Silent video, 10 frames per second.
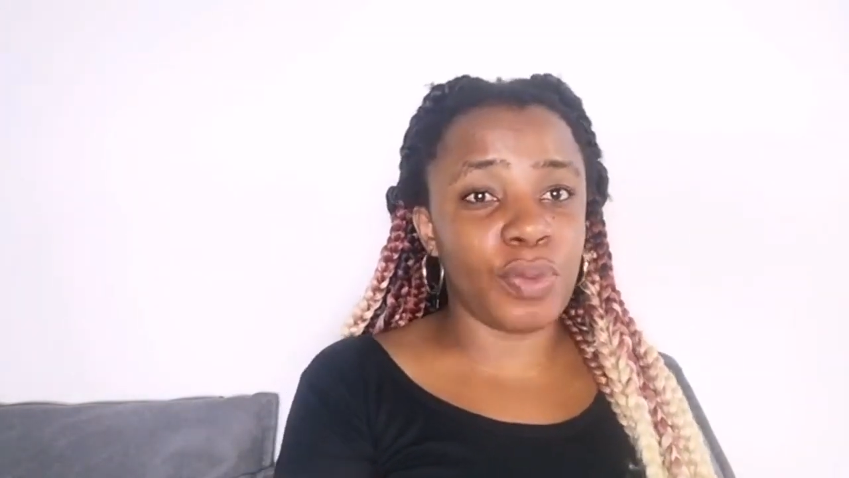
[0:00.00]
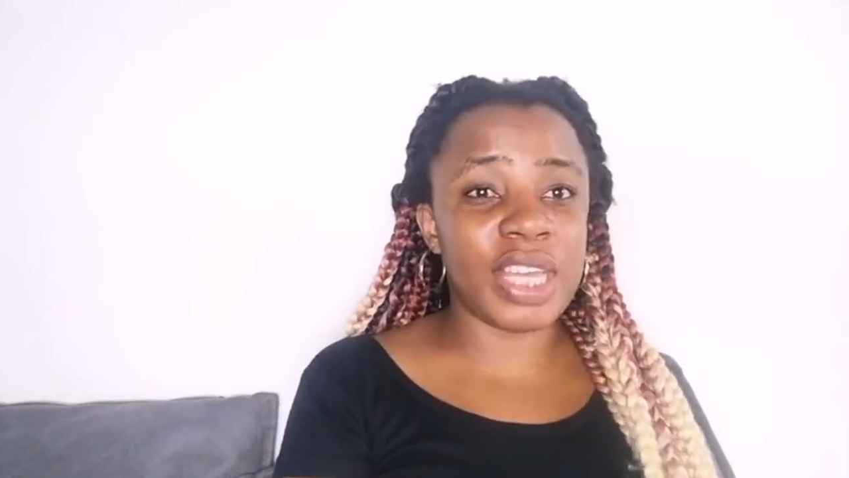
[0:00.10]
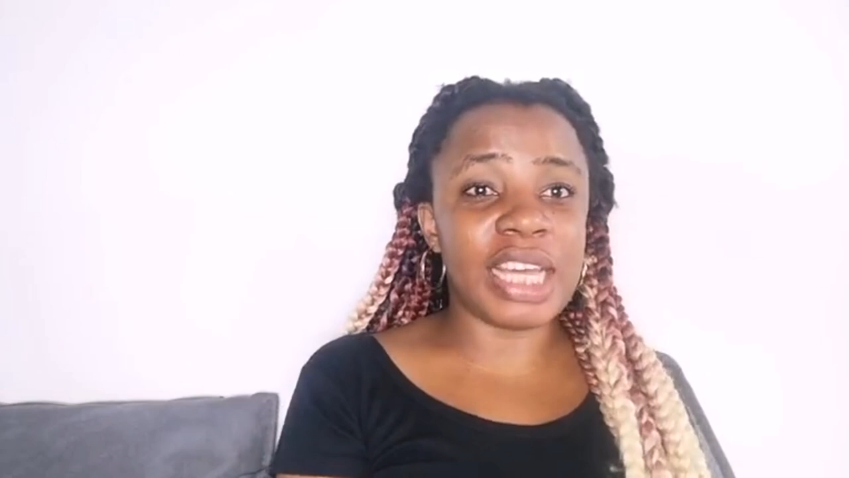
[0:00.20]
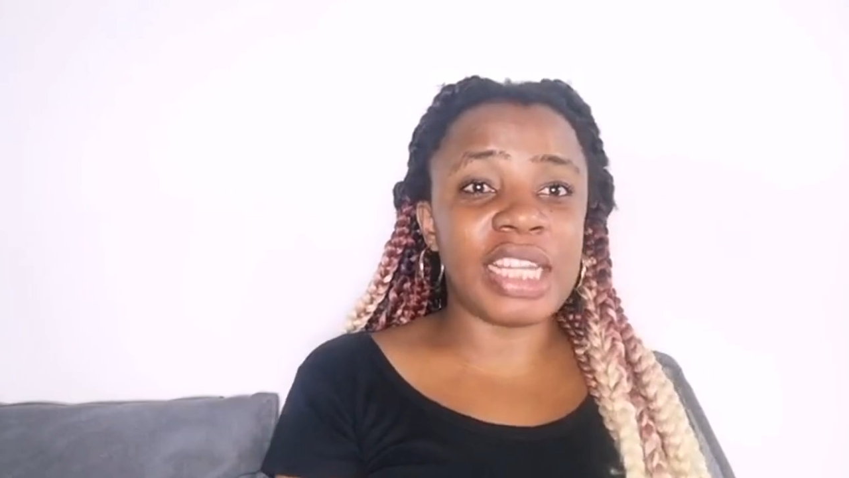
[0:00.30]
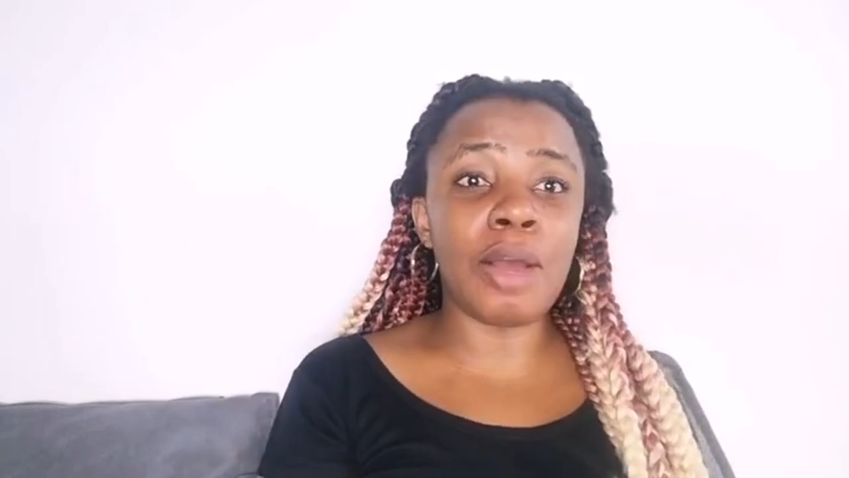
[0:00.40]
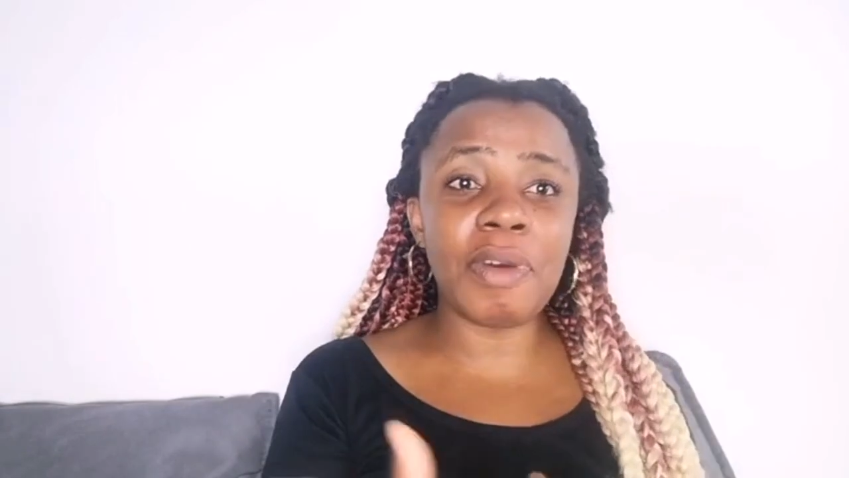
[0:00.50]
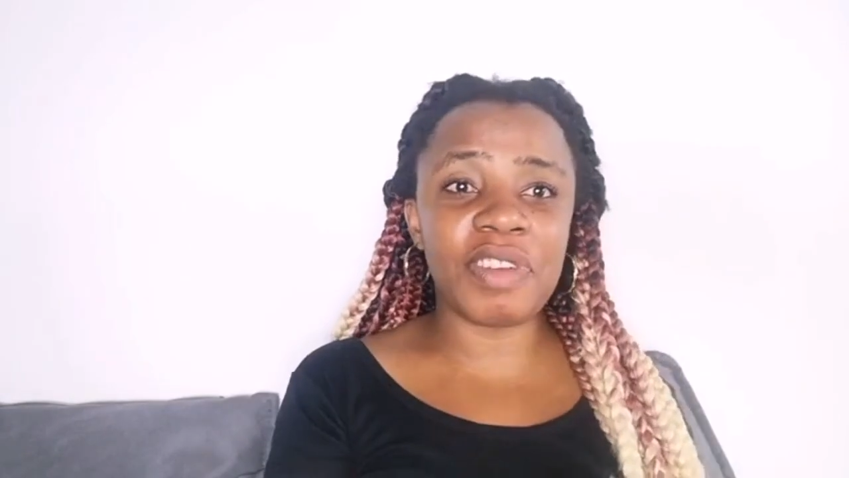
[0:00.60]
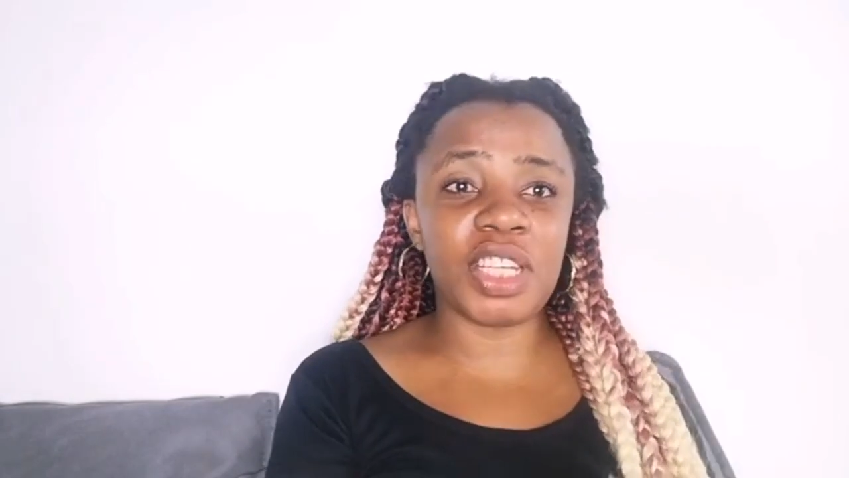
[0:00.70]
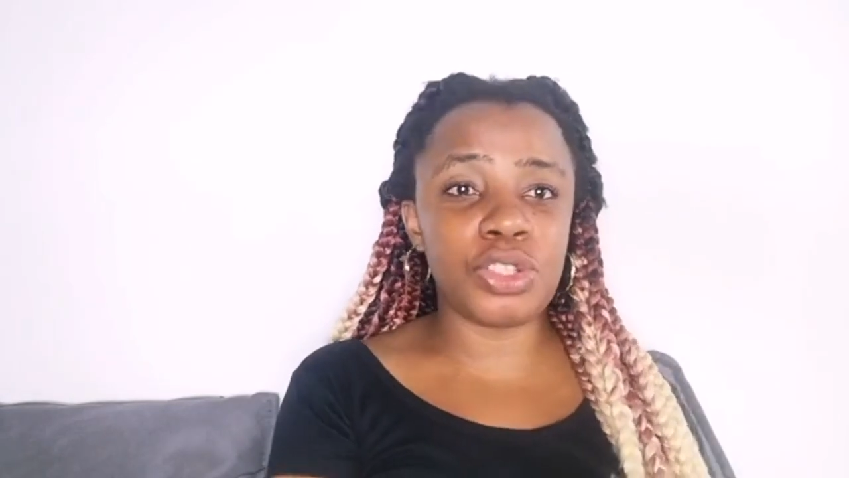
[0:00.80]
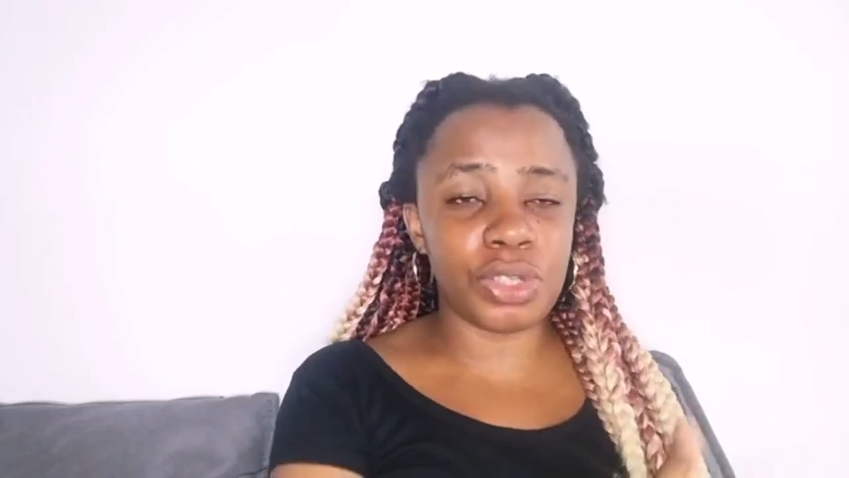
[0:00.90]
we are now
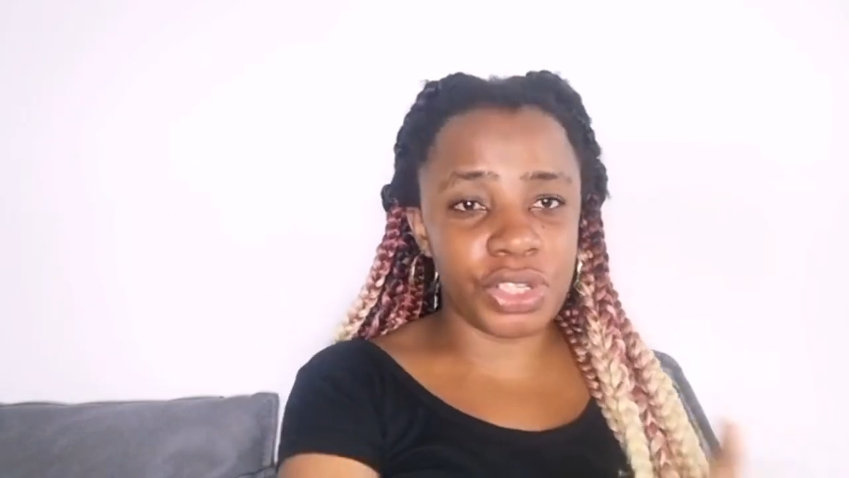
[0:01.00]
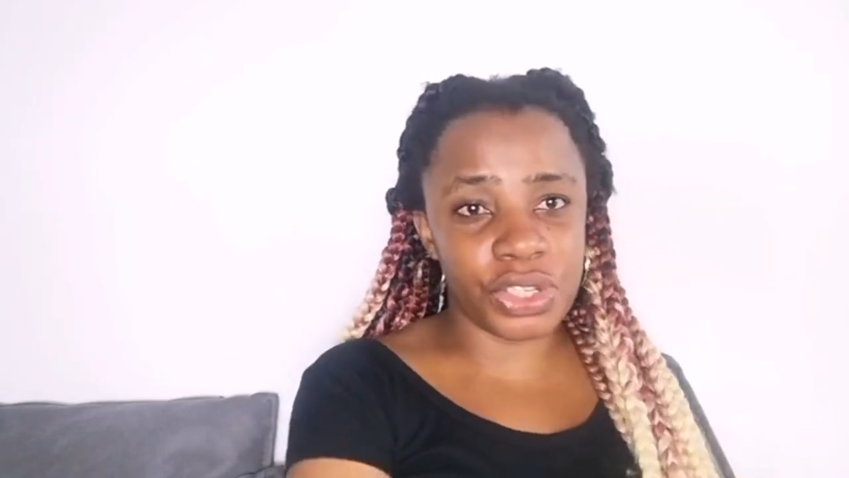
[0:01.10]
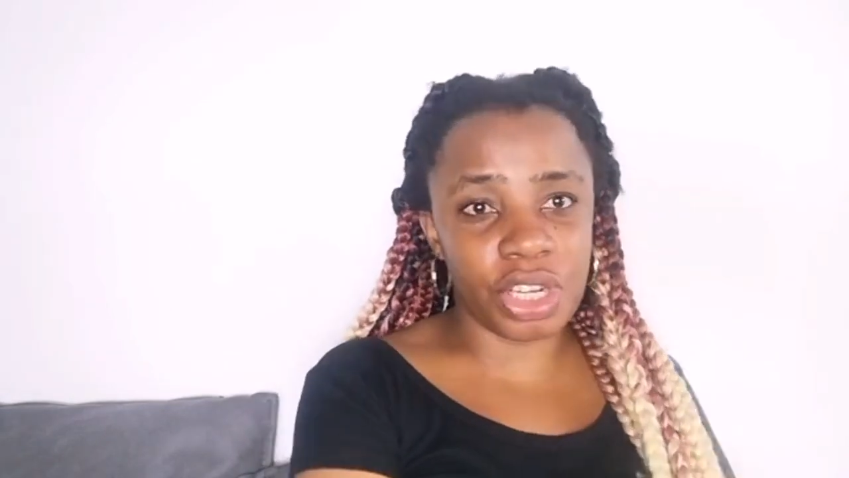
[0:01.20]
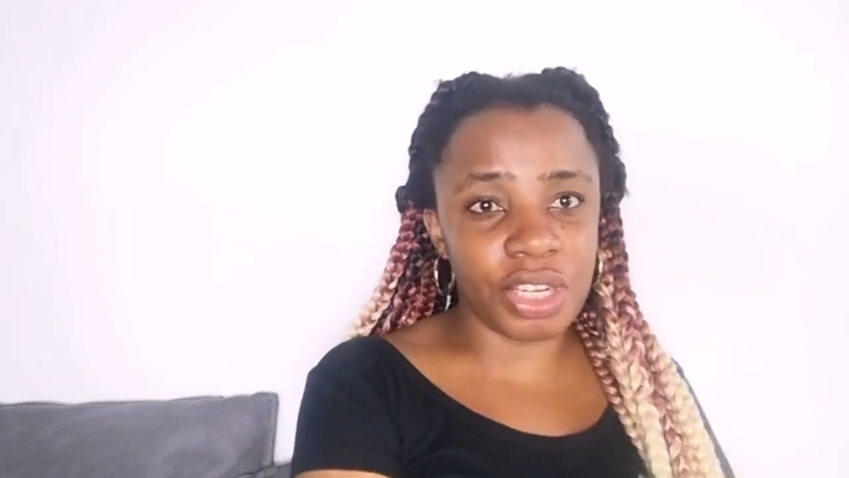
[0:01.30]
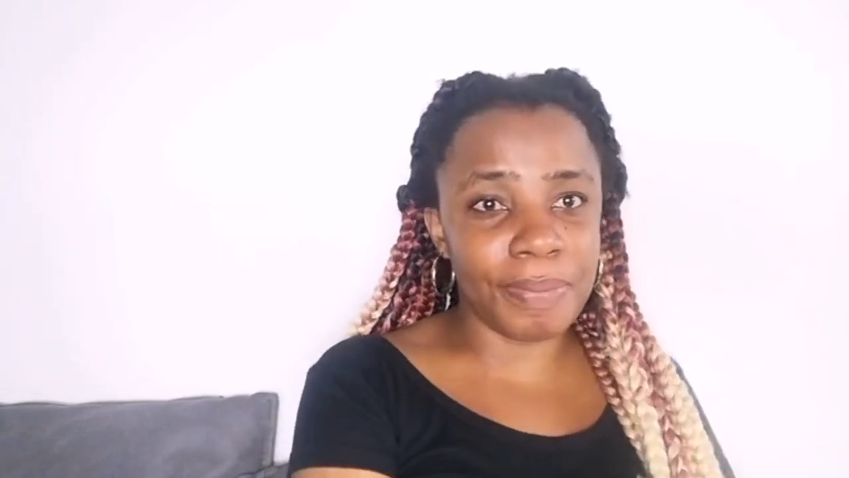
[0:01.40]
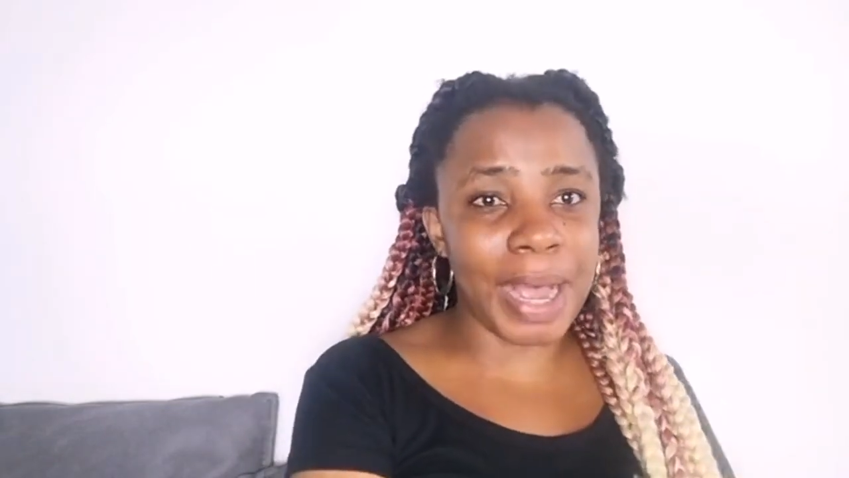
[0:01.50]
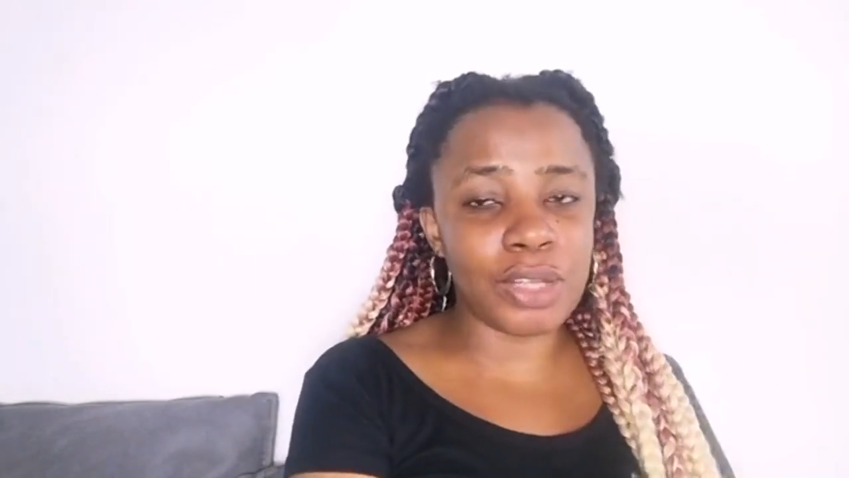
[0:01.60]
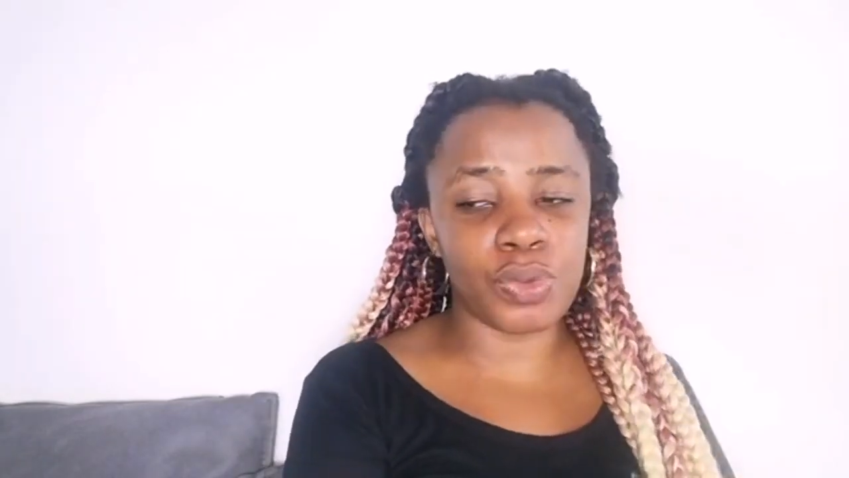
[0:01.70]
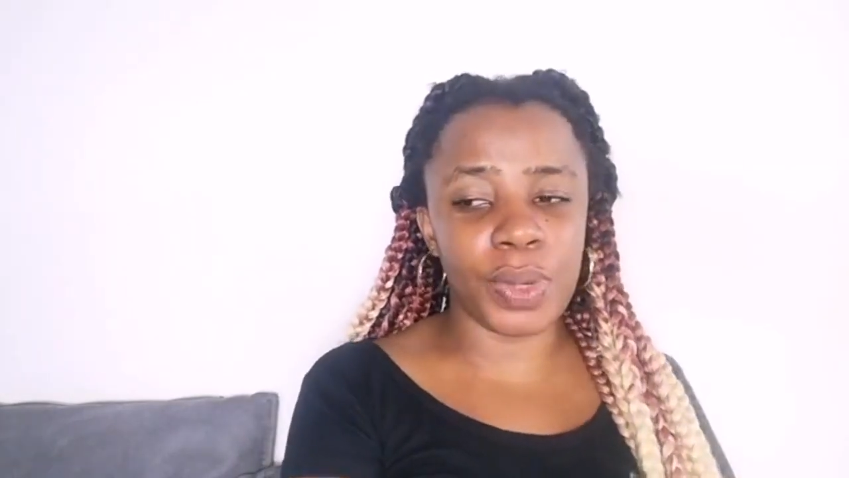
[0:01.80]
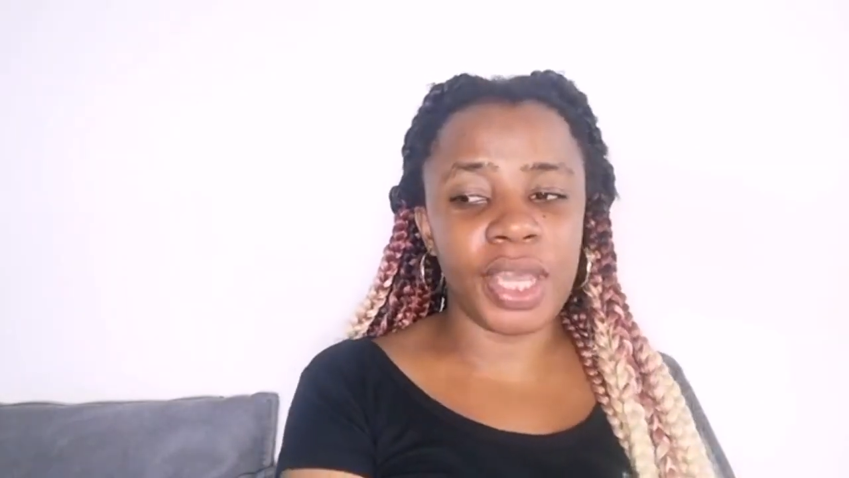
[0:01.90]
moving into the study
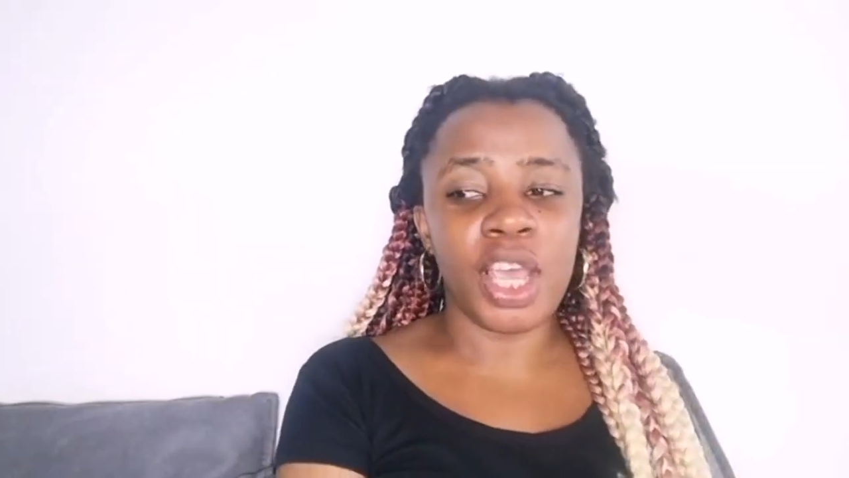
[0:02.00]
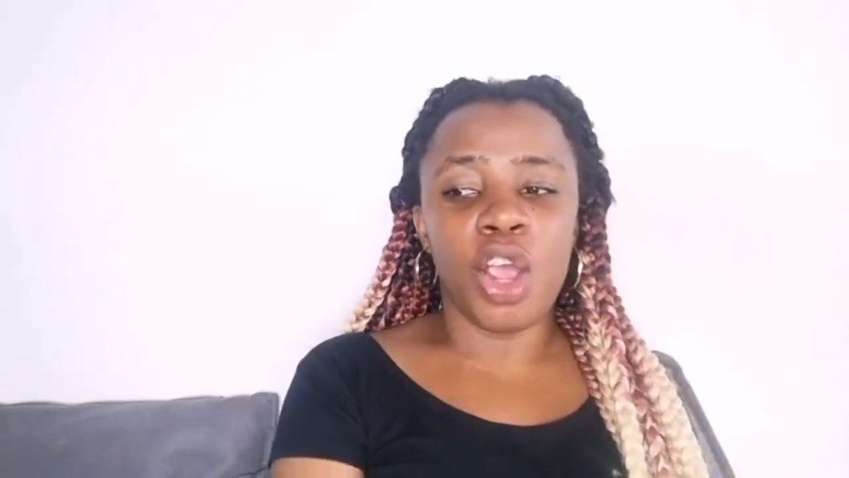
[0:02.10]
pathway.